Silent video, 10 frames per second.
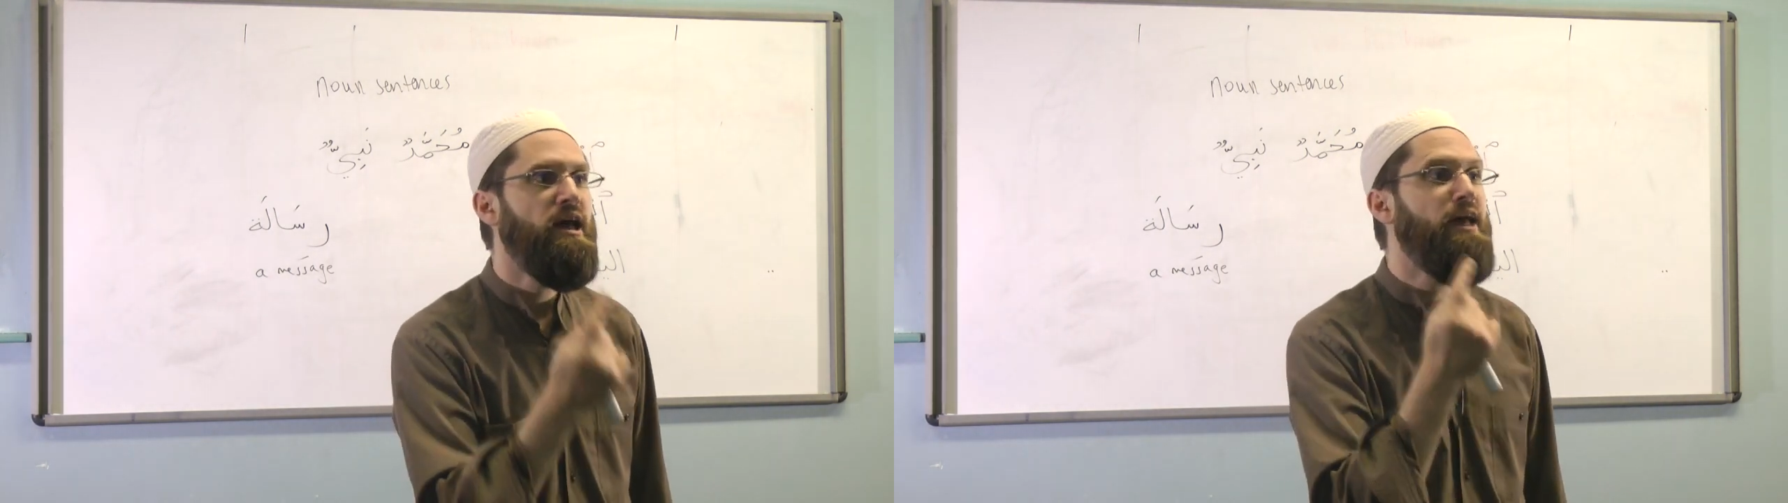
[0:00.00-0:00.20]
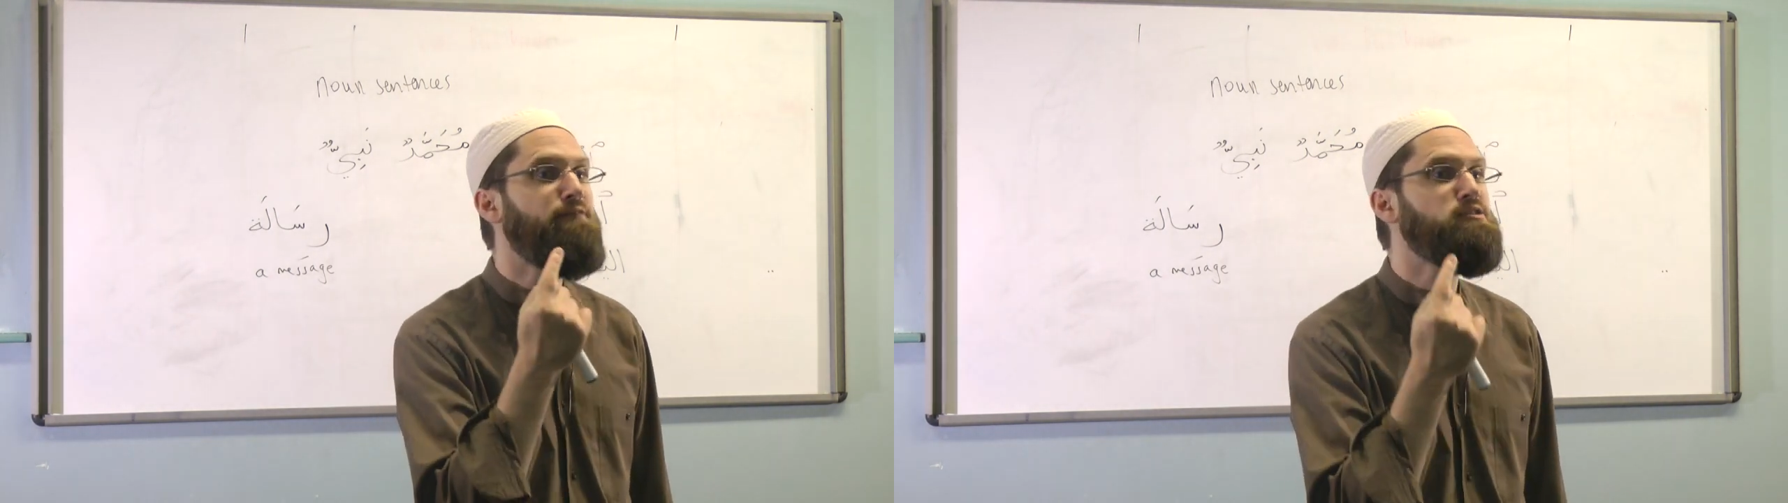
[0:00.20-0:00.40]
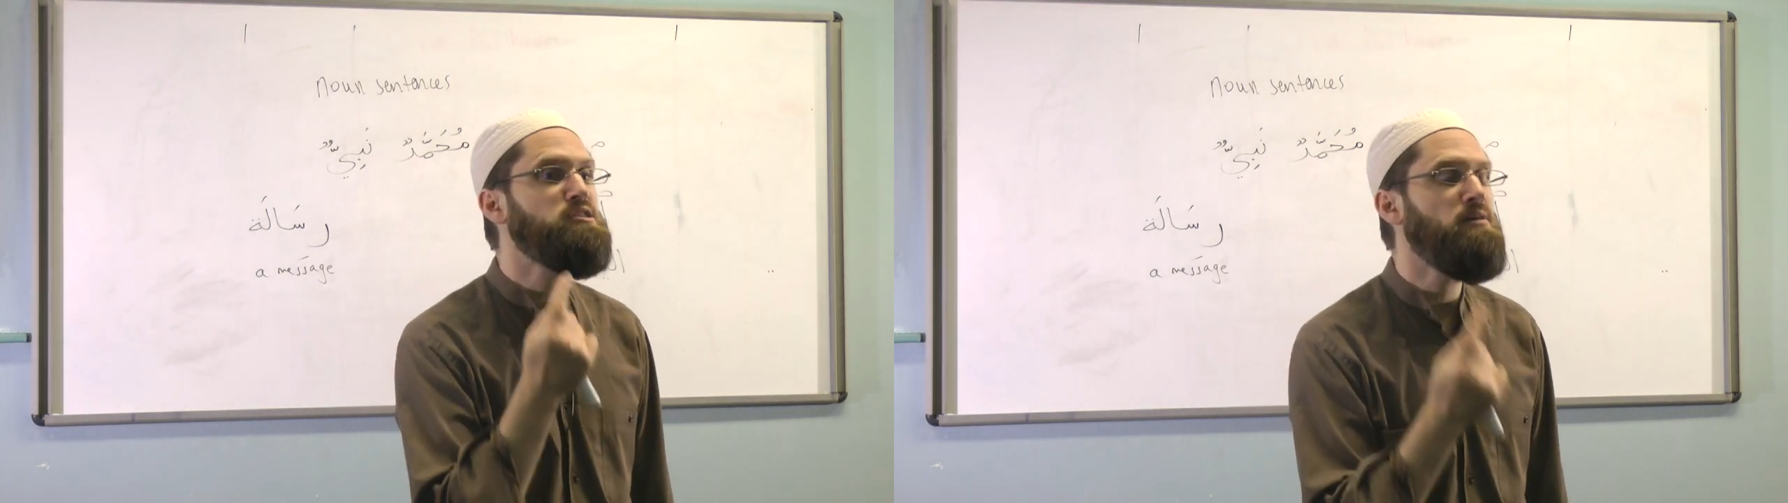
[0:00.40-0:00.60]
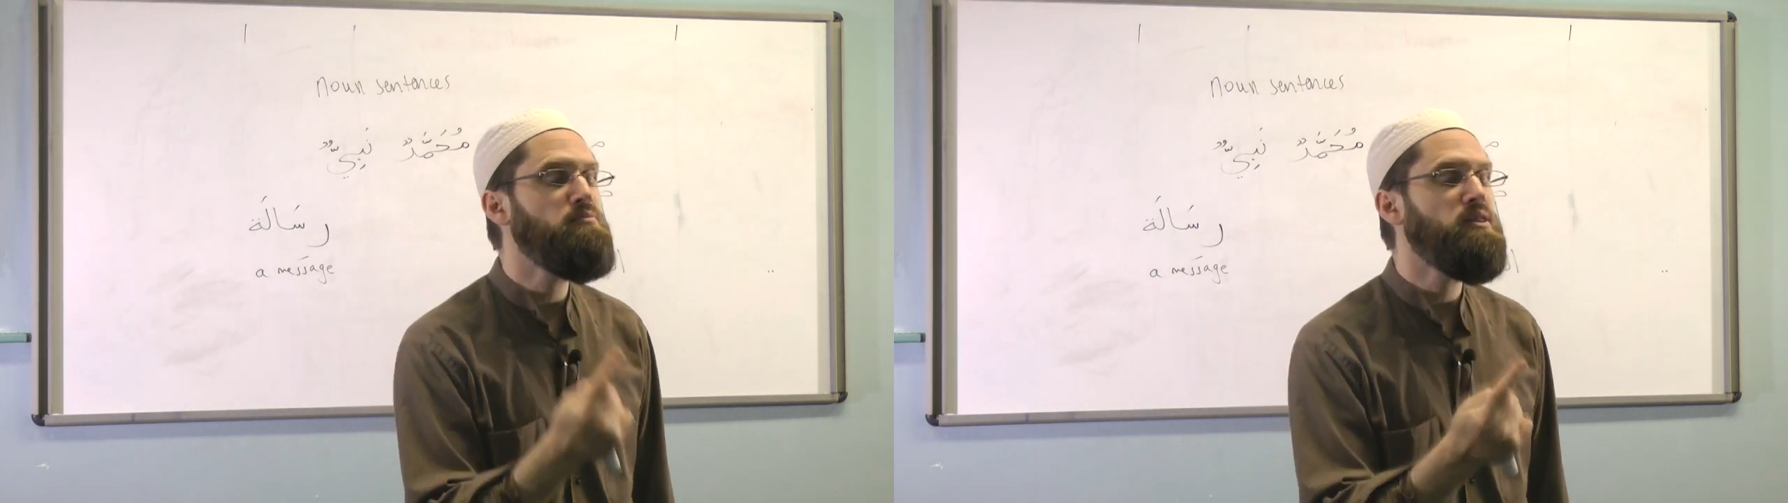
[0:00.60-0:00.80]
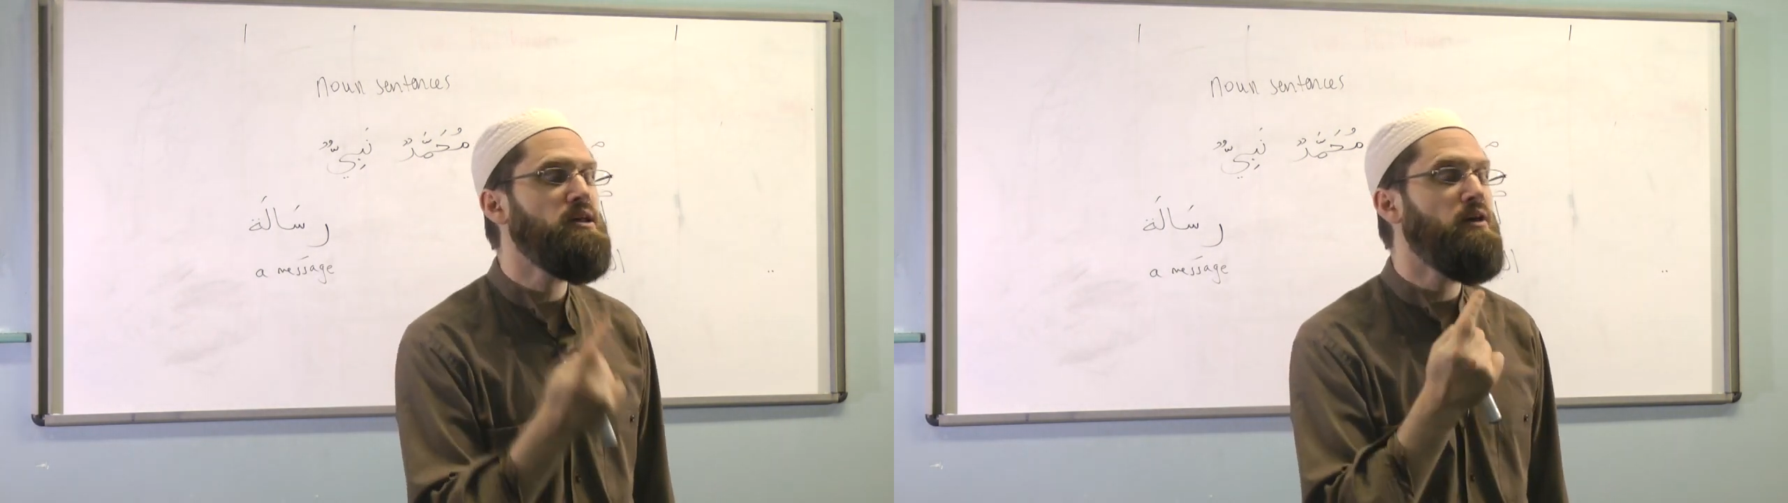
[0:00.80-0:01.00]
if
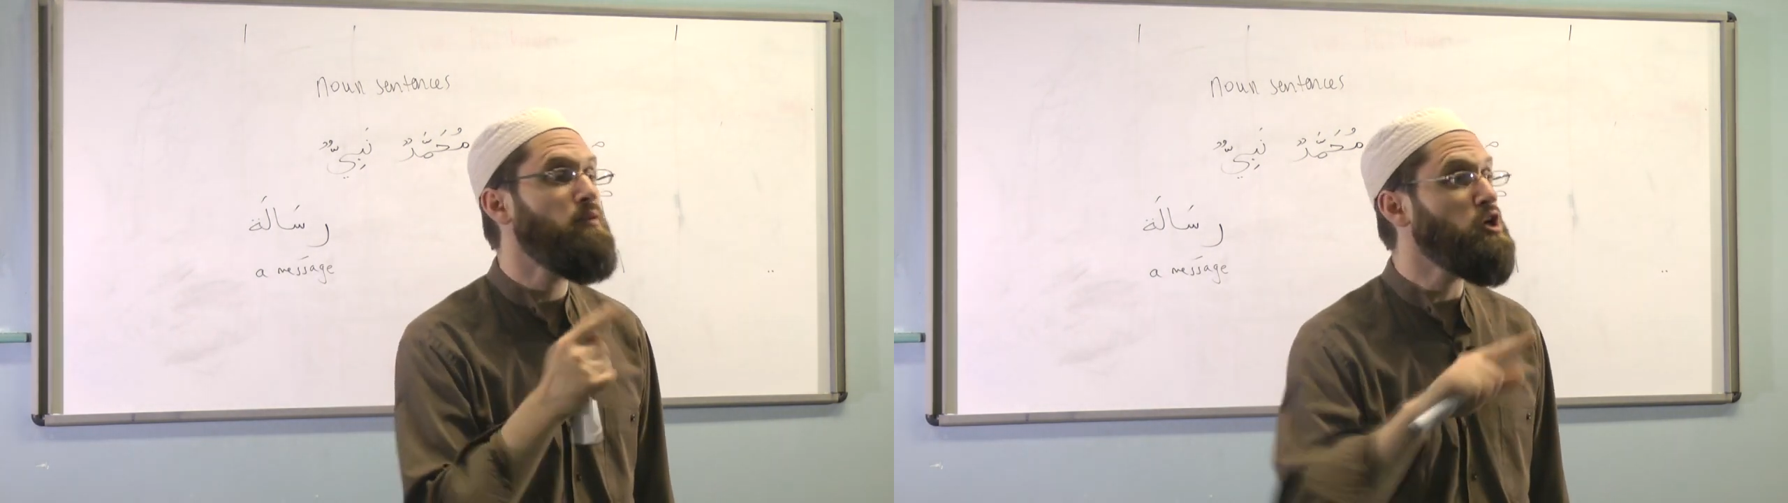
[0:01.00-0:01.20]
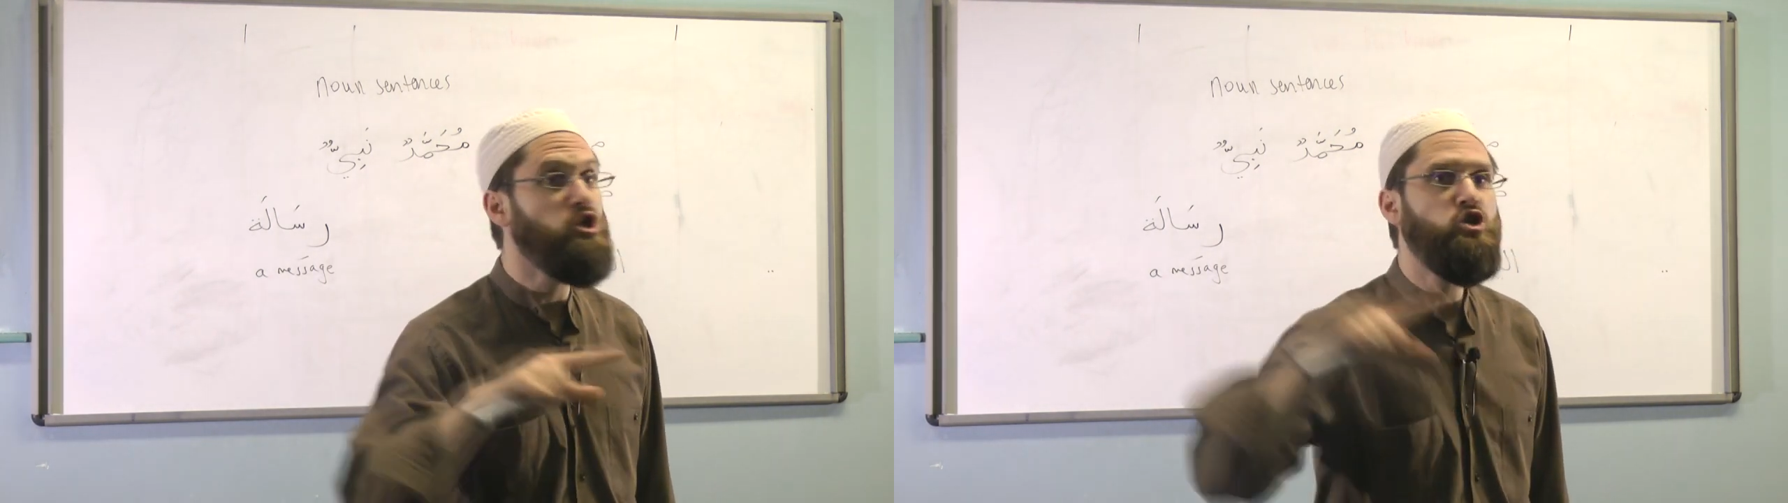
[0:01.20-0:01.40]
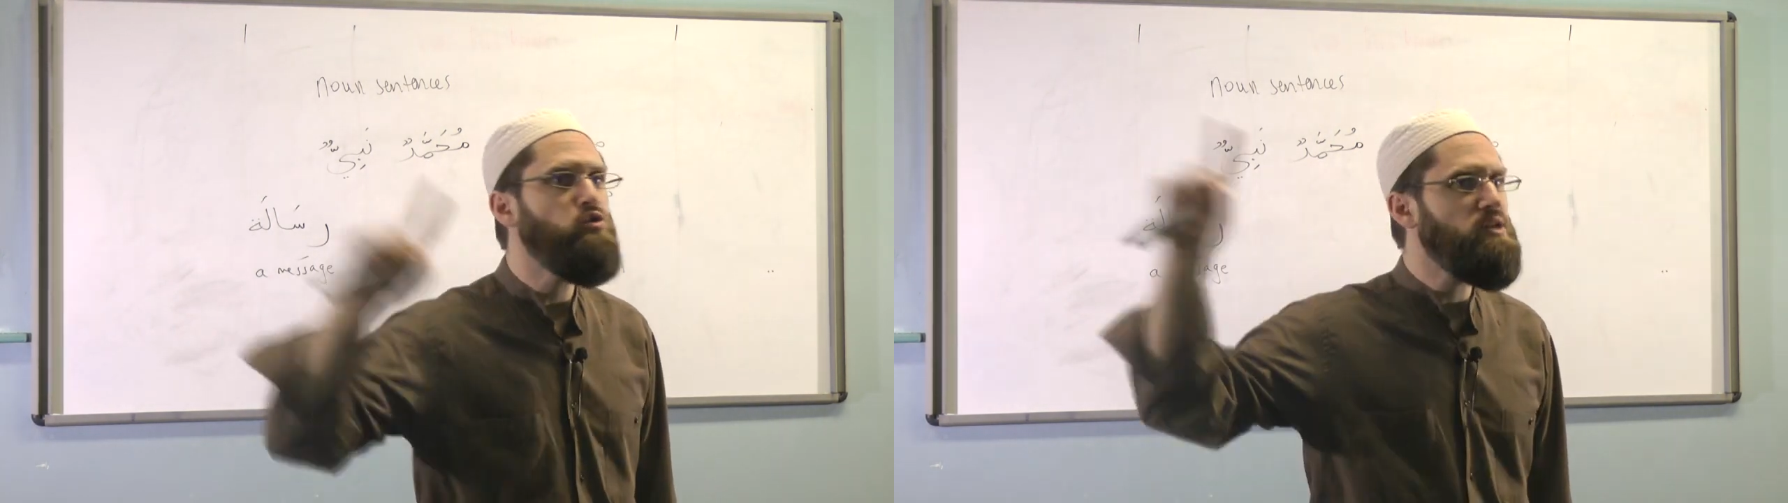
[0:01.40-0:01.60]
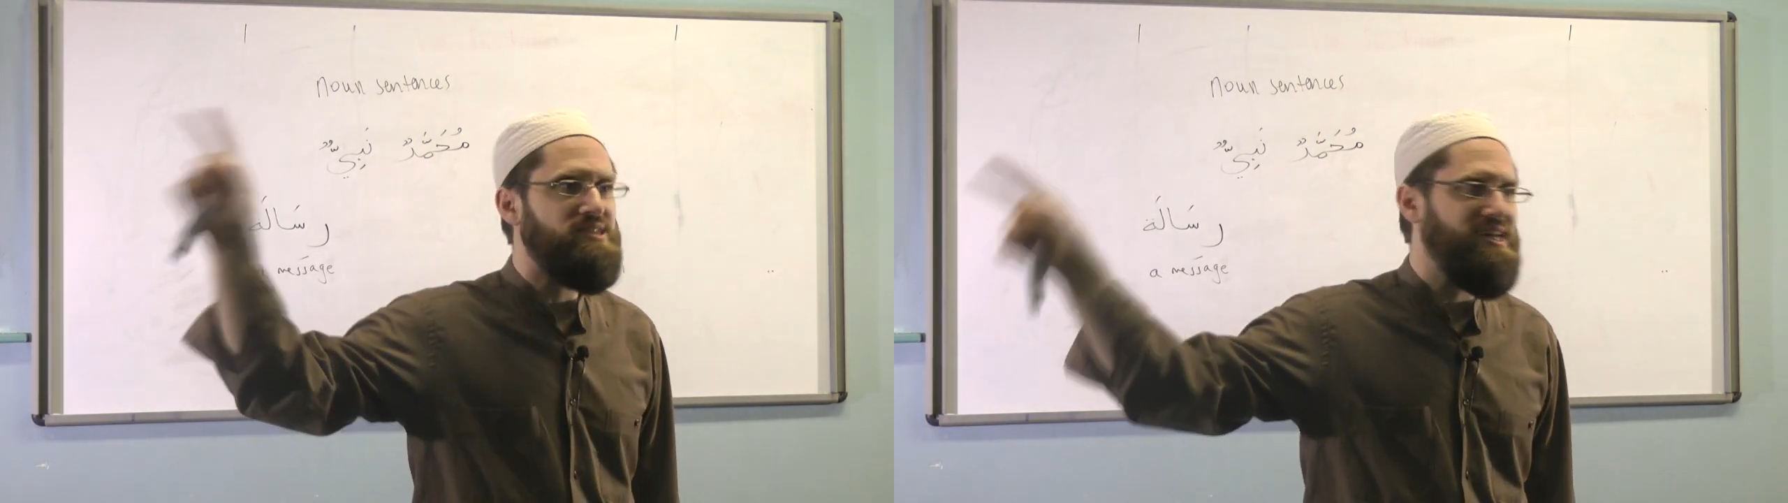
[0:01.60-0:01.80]
something, and we're going to do this